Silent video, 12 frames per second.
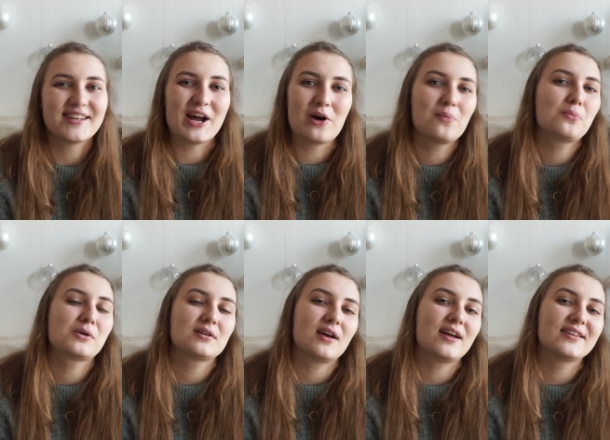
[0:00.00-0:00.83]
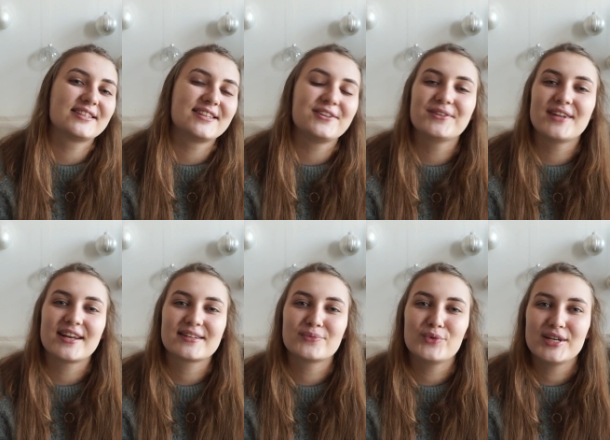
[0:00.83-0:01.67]
I hope I'll see you
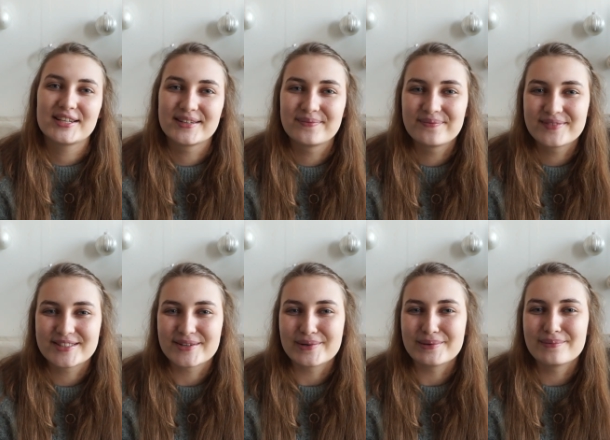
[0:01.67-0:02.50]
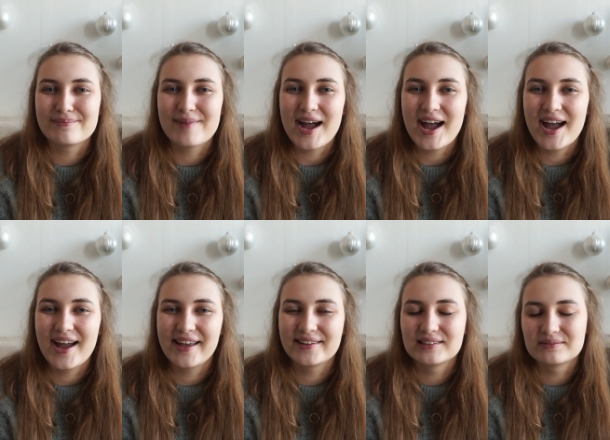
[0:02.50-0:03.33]
next week. So bye!